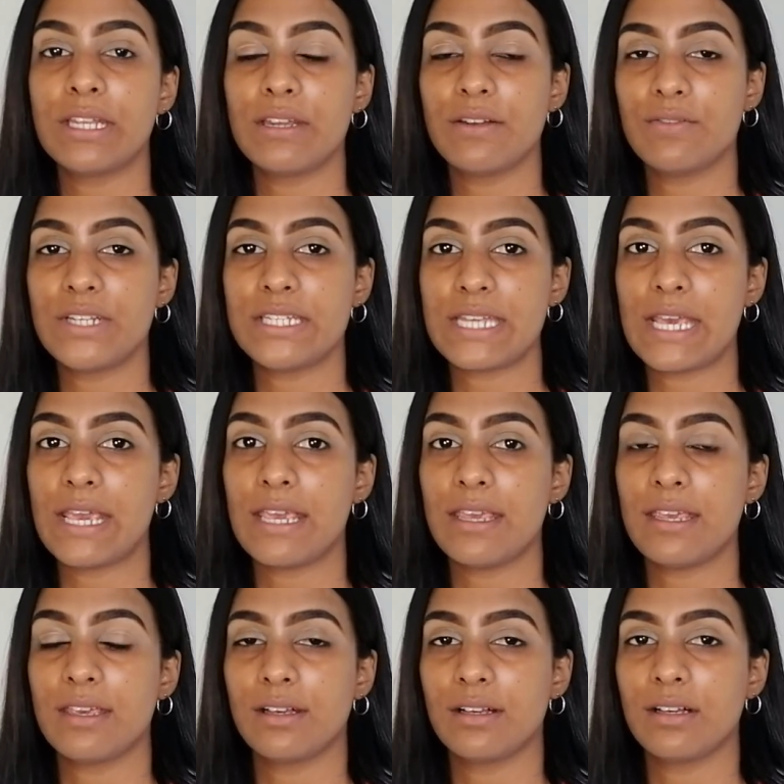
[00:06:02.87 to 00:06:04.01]
for an
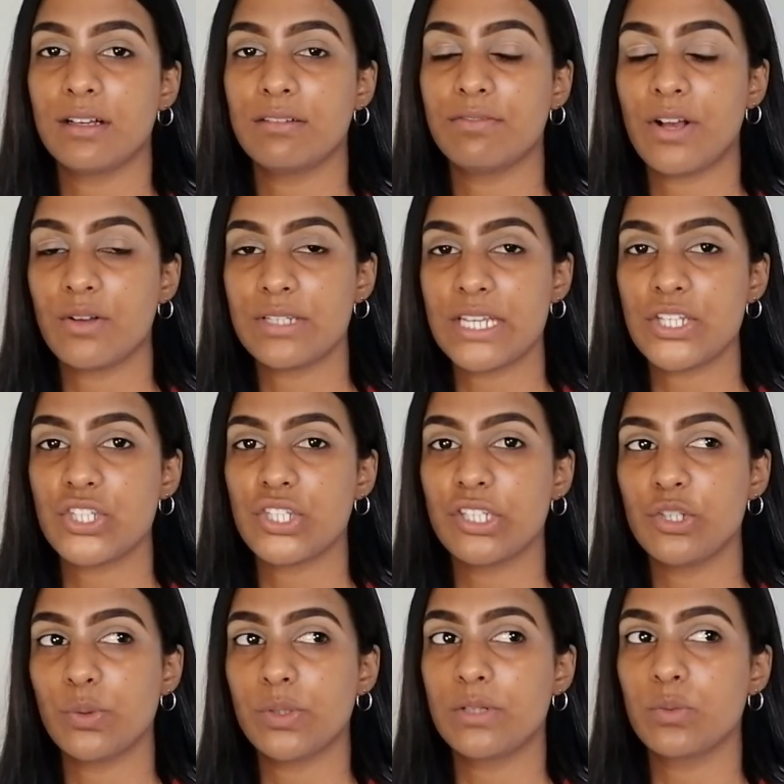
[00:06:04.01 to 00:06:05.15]
everyday
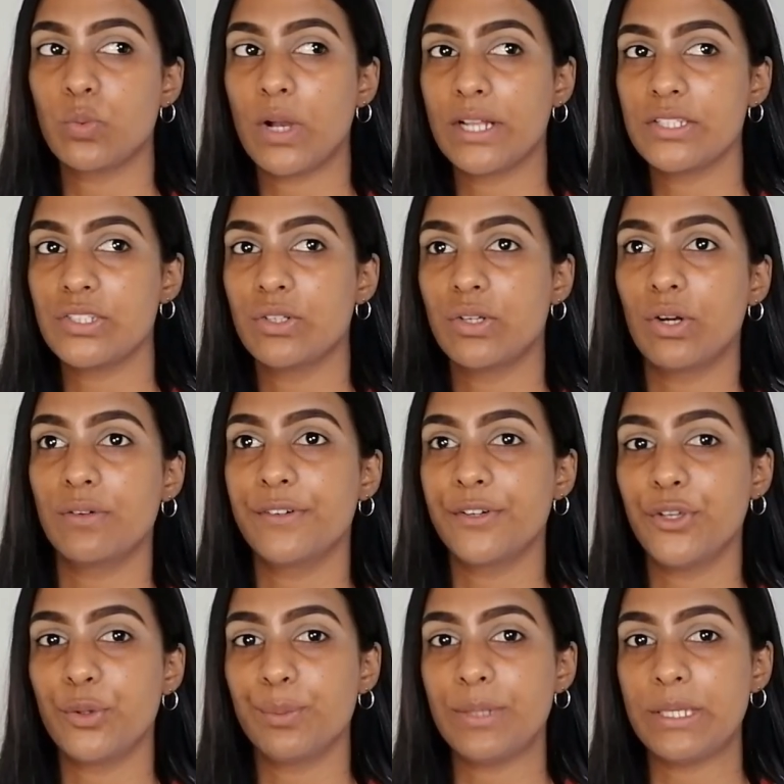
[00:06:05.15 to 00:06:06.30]
foundation, you would want to go for
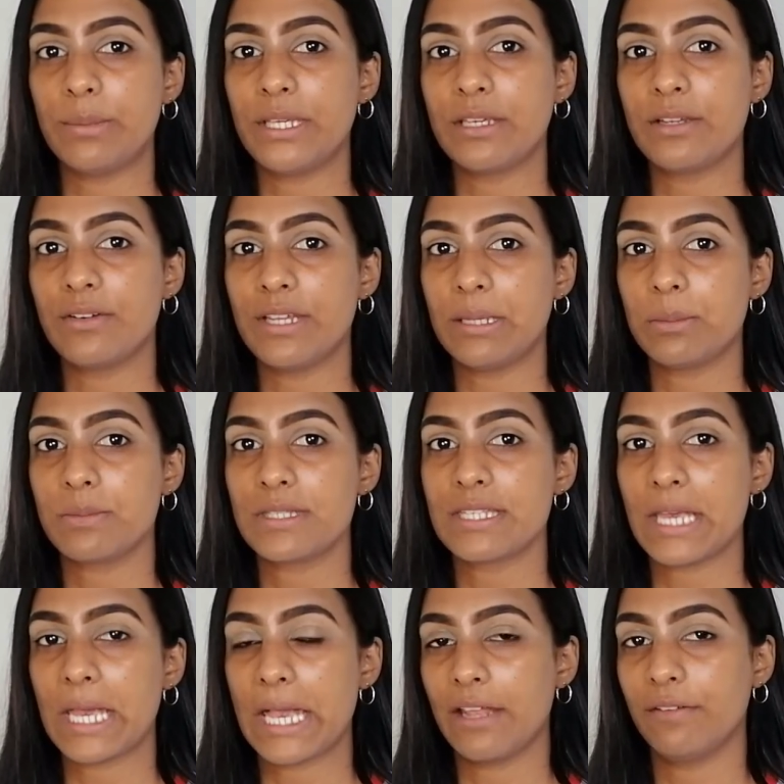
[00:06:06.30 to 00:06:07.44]
your BB creams
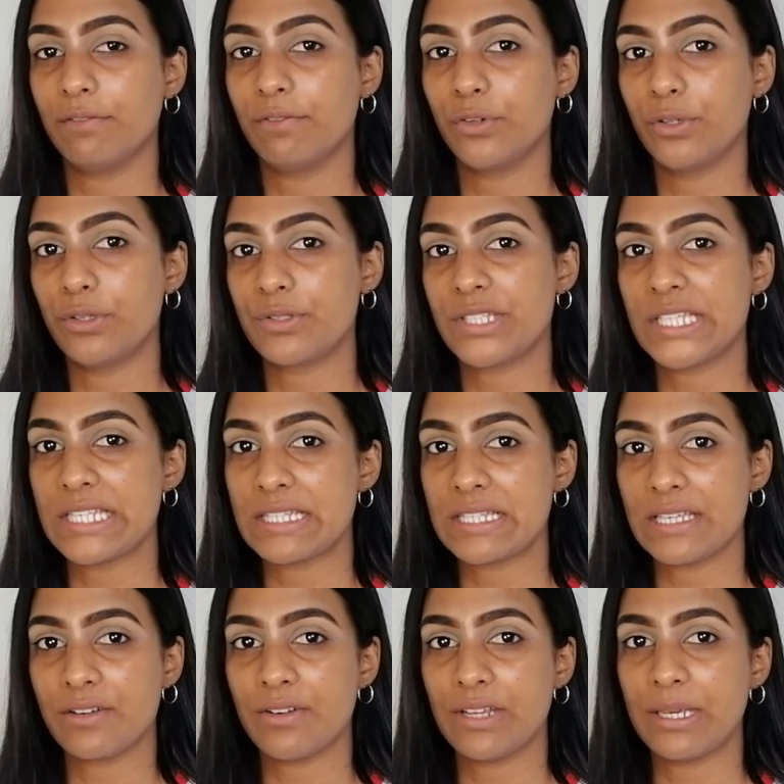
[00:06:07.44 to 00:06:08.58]
and for your
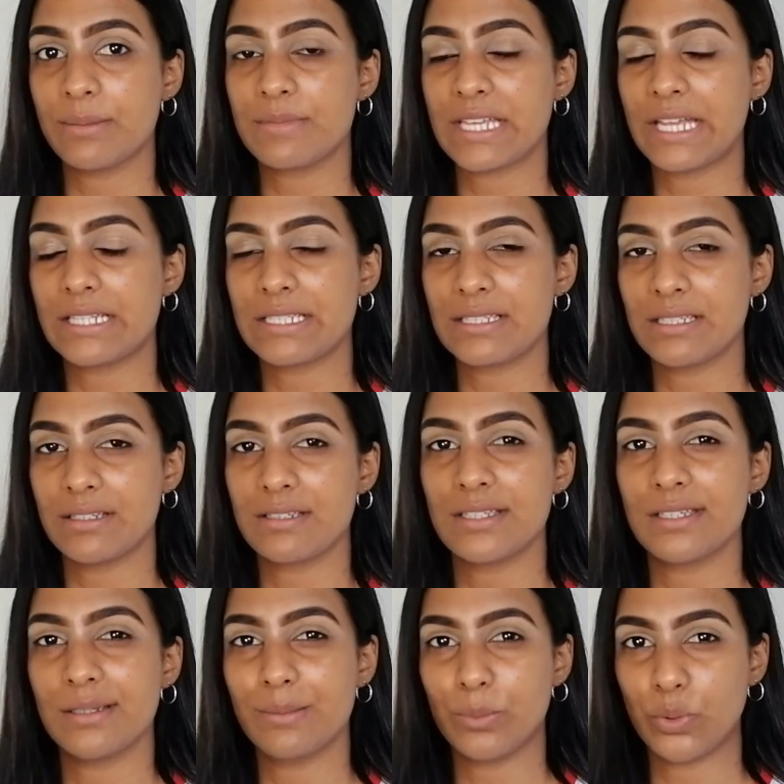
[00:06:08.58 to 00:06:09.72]
CC creams and
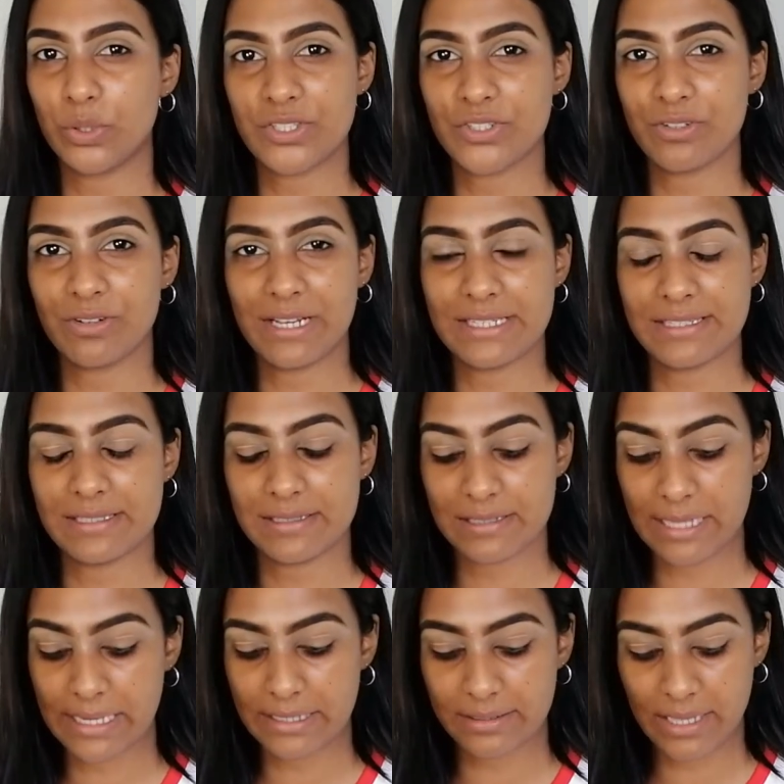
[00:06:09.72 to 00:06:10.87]
tinted
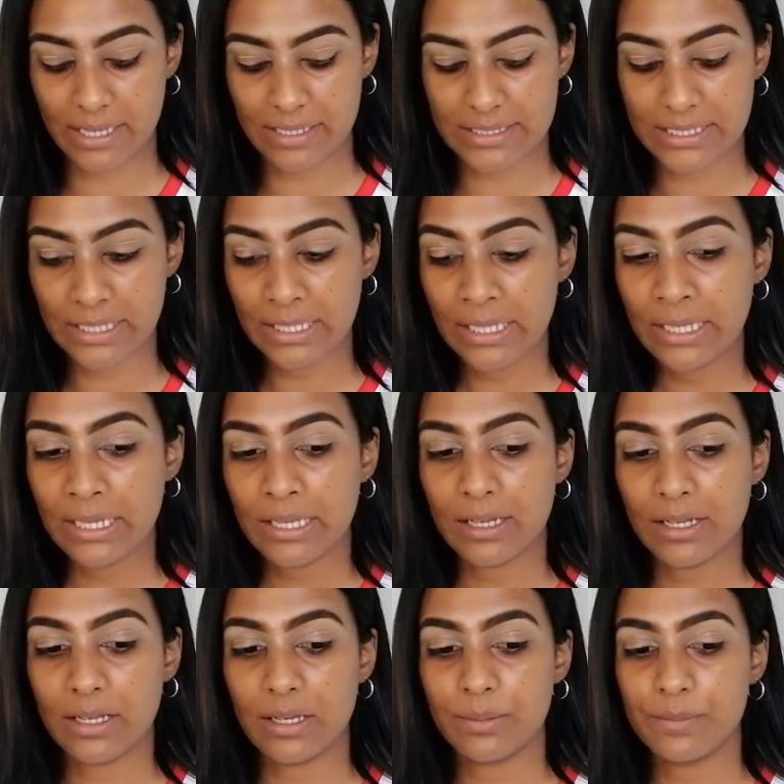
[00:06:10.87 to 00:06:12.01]
moisturizers like that.
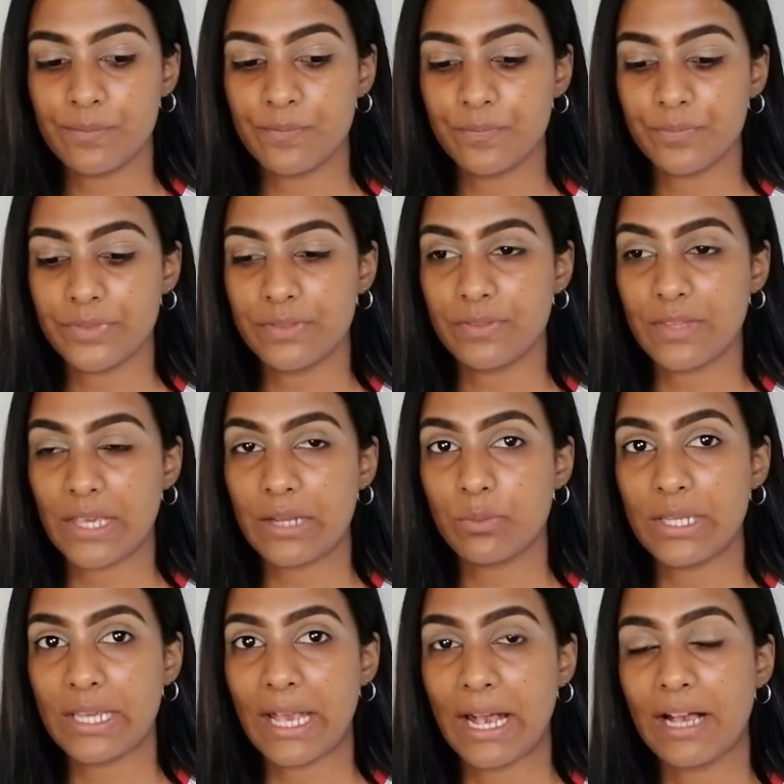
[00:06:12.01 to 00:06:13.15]

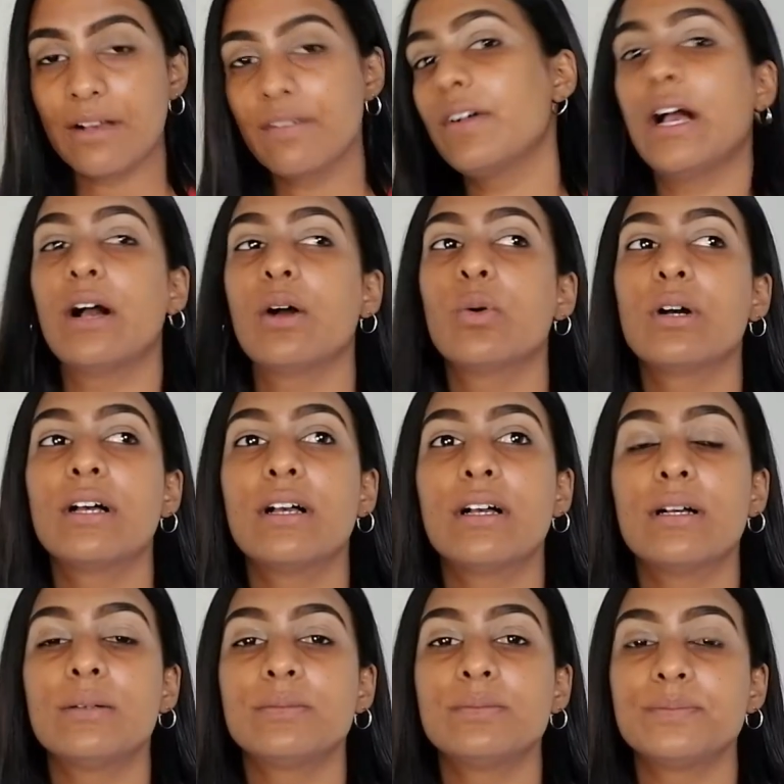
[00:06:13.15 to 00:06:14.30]
Then we have
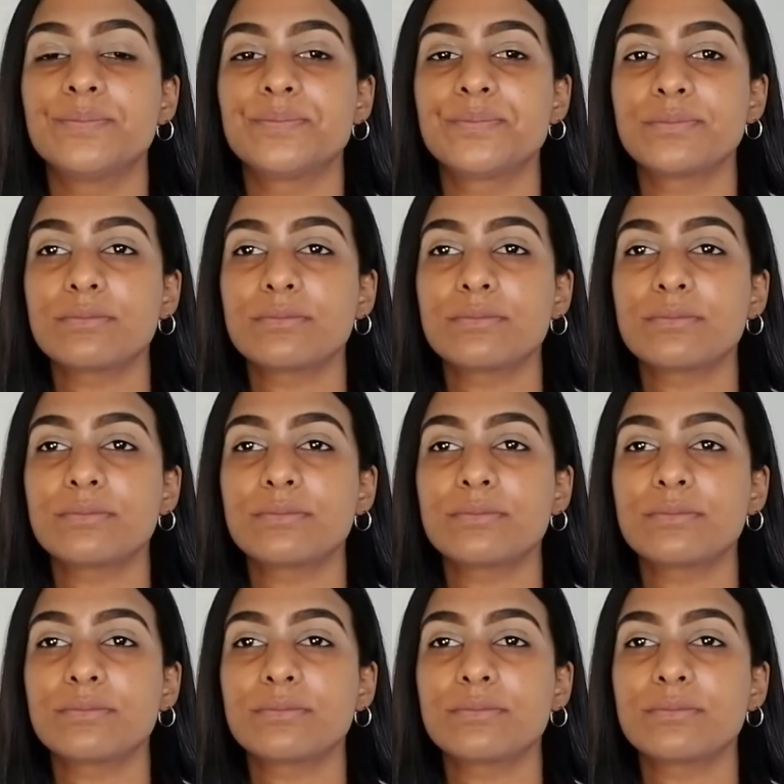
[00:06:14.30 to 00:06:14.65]
our